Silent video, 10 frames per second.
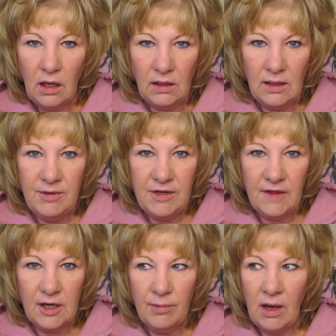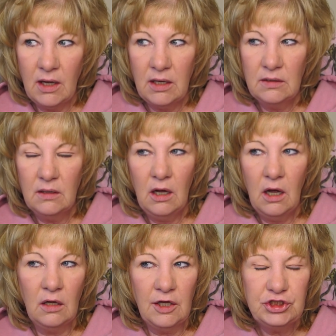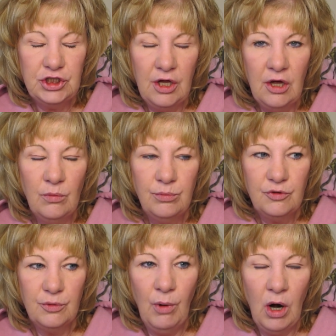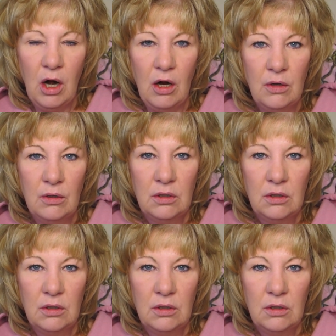let me think about it. I'll let you know tomorrow.